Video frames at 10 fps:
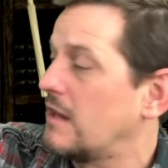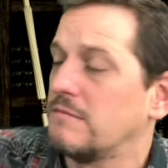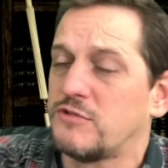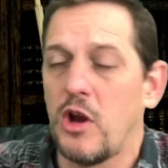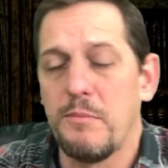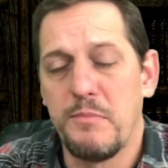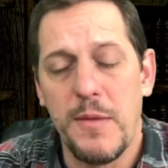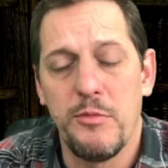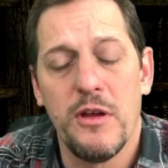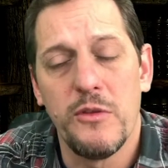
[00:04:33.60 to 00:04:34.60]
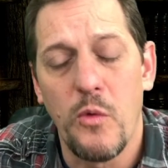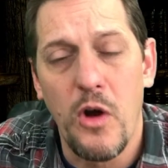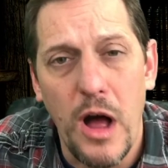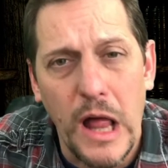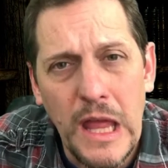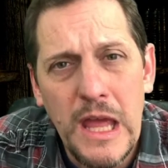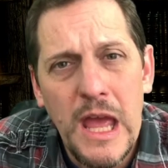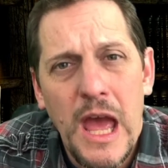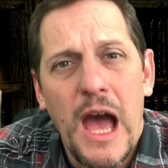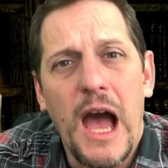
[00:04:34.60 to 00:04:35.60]
chart paper on the wall.
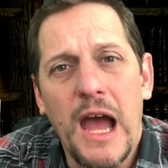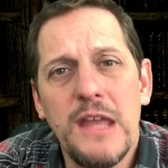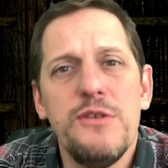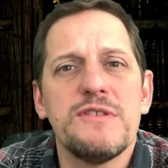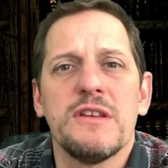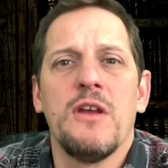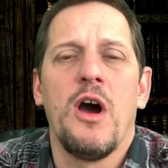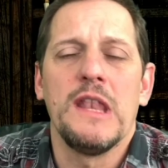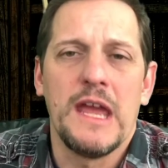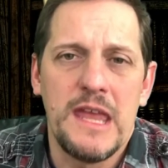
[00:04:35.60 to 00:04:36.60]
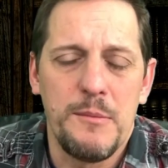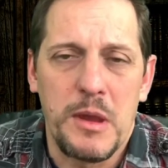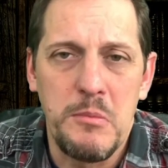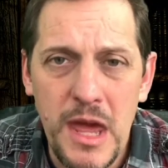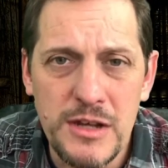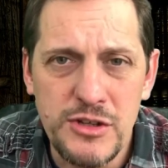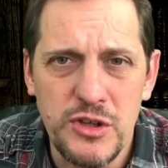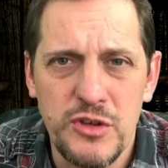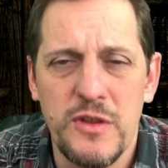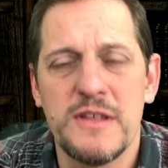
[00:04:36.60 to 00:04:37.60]
I use an online campaign manager to
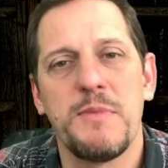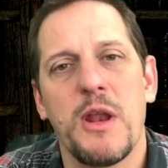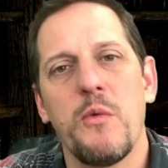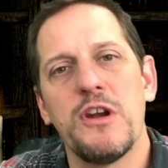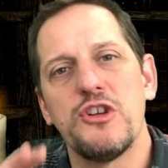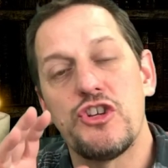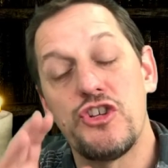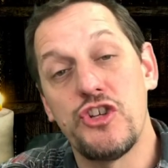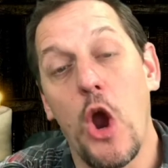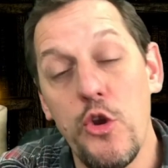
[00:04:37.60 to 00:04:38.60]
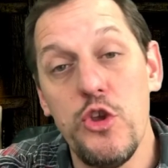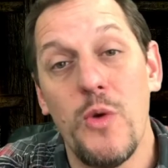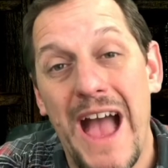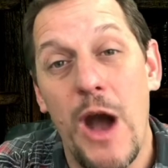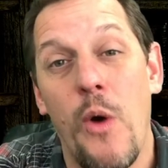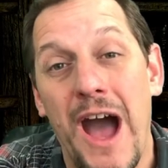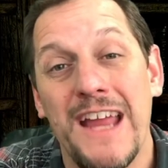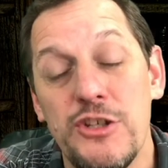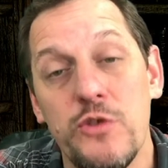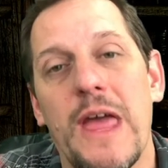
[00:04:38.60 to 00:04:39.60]
do this, but I wanted to show you how I
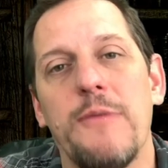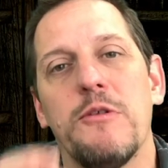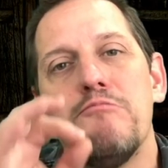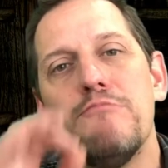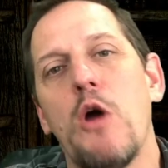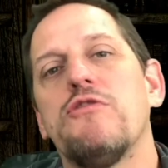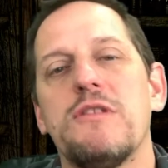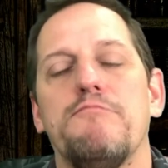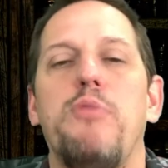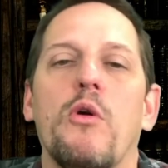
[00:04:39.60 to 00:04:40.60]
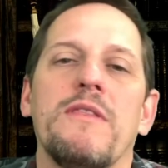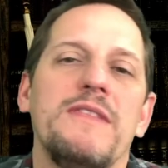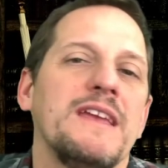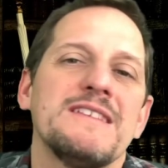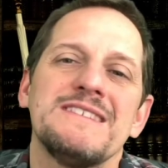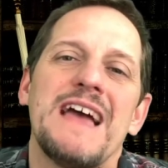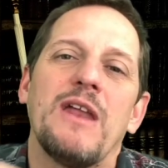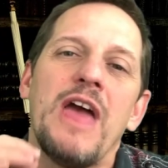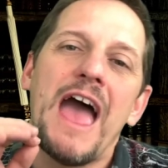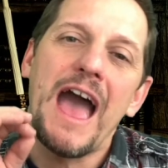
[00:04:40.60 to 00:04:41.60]
do that. The most important thing is not
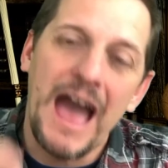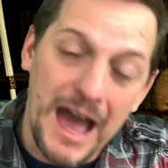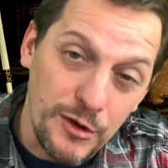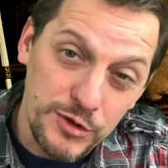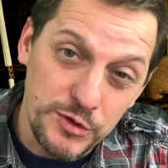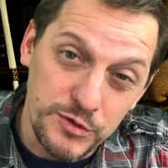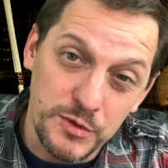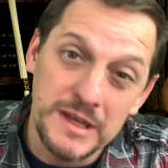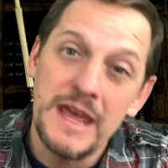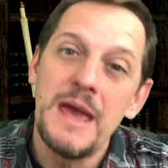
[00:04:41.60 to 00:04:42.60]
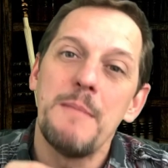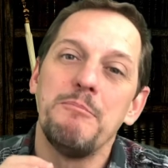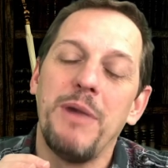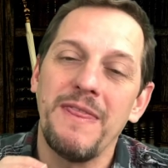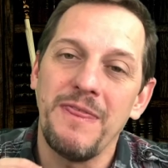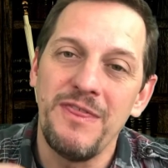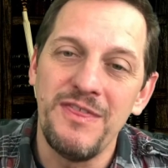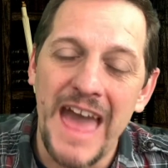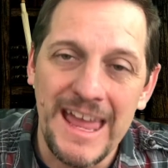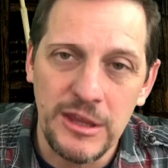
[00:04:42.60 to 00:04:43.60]
how you do it, but
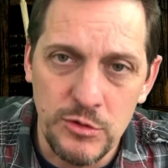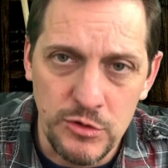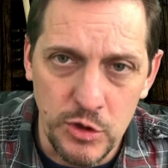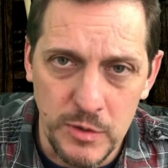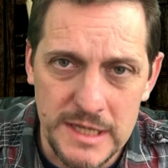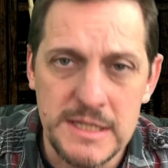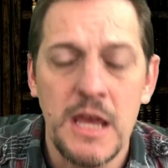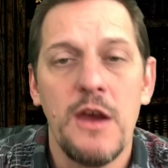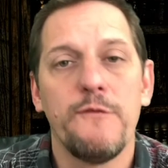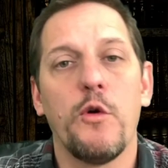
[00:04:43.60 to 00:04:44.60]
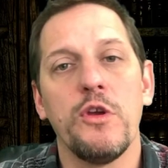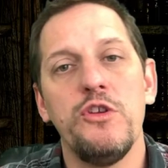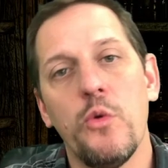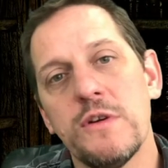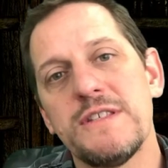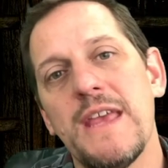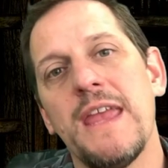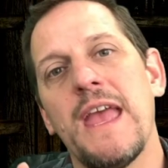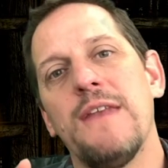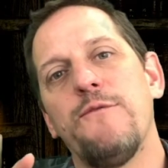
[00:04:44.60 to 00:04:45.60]
that you do it for your
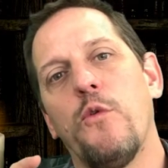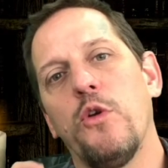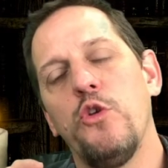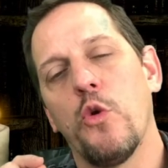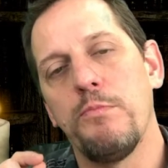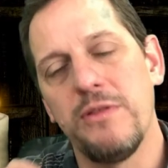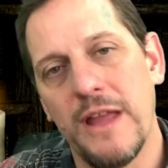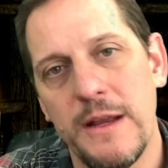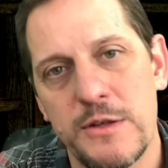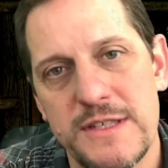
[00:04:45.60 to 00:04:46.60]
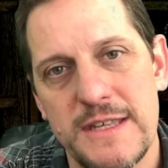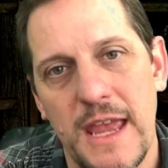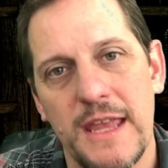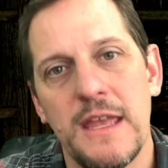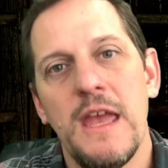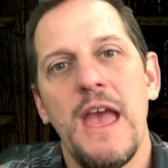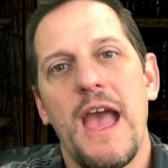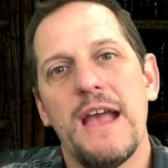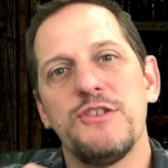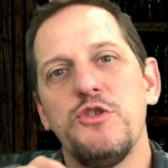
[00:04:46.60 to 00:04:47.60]
sake and for your players' sake.
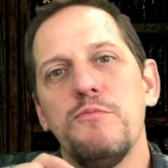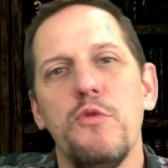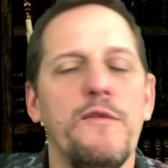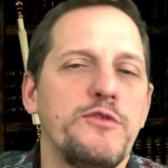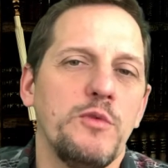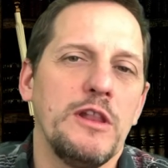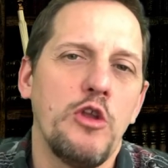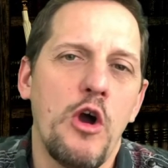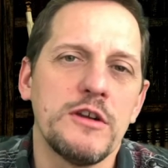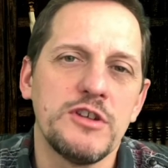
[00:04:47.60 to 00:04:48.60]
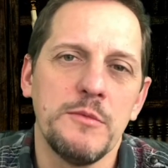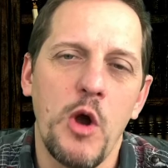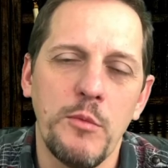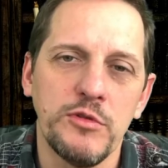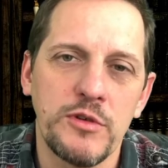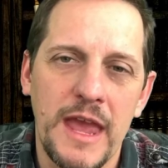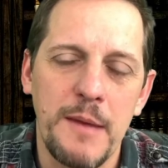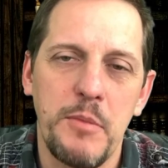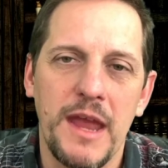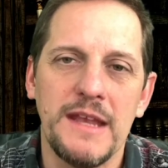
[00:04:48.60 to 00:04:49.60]
As you move through a long-term homebrew
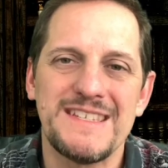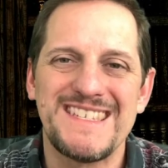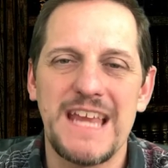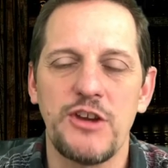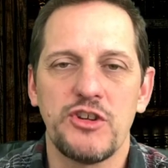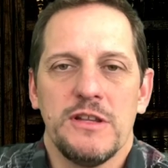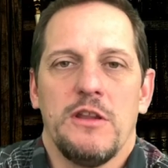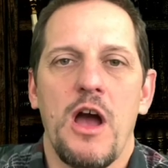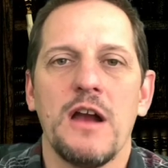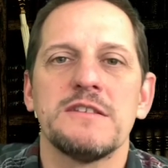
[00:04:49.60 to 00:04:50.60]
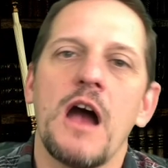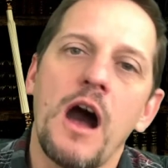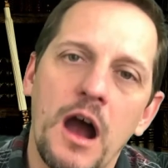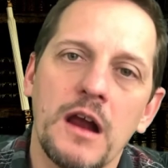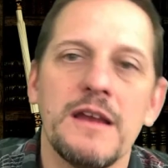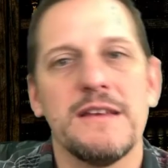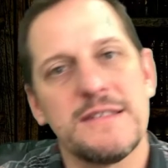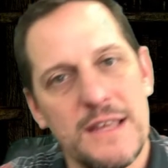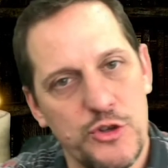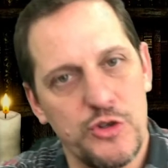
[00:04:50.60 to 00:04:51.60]
campaign, session logs are
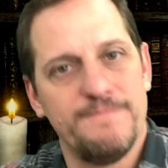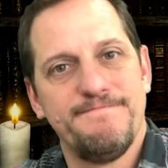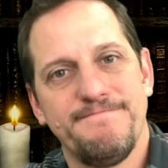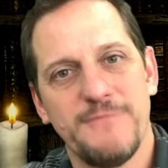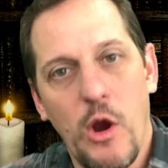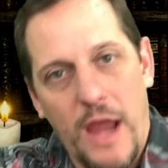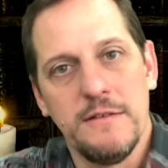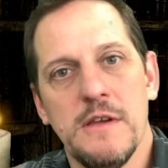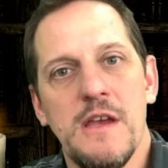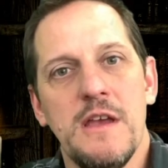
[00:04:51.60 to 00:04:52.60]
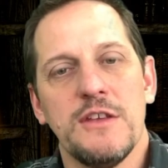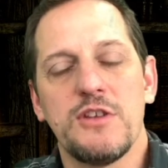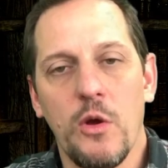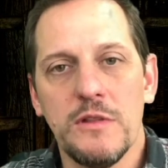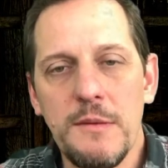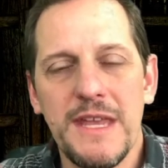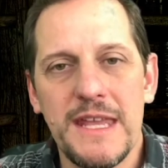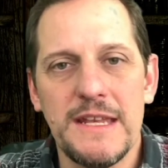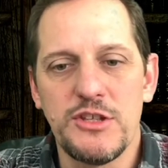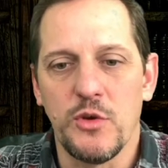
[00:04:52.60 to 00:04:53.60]
essential. All right, so let me get
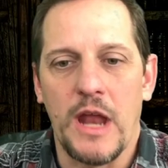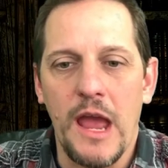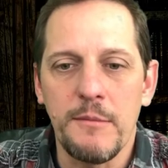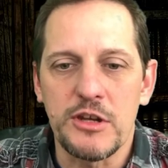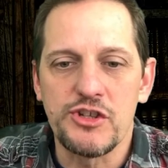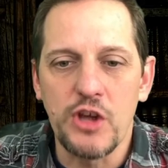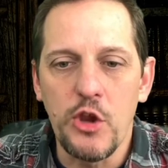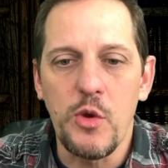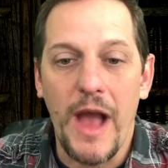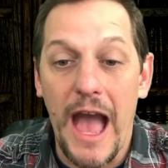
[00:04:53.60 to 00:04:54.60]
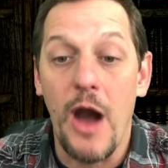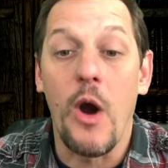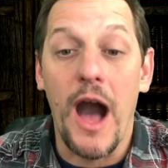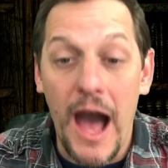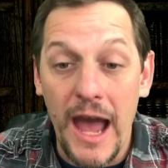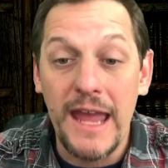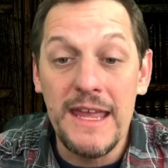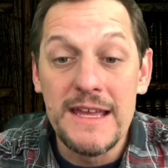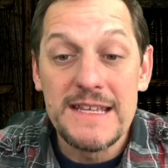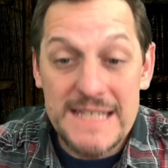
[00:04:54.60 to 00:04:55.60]
into it. I'm going to show you how
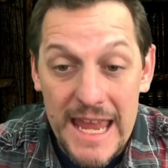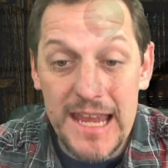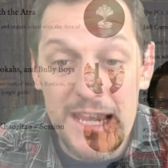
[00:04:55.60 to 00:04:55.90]
I take